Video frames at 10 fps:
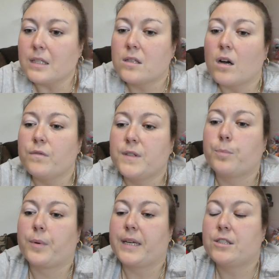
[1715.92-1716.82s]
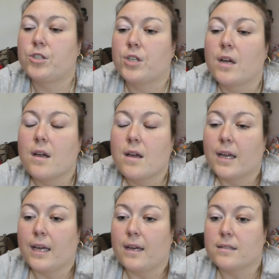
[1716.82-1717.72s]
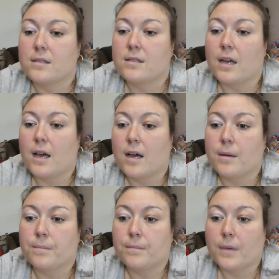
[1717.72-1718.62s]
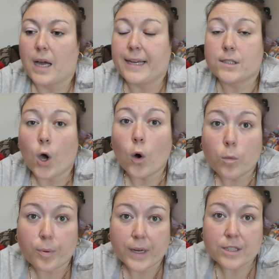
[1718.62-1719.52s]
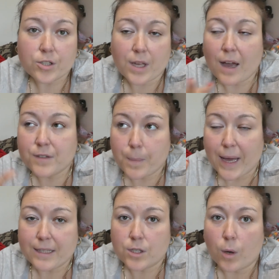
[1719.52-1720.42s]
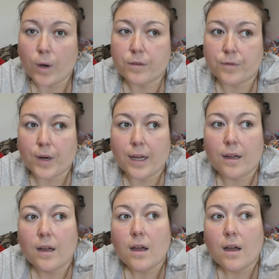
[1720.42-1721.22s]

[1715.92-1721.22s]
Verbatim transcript: Dartford Bridge is um, a toll bridge, so you have to pay to go over it.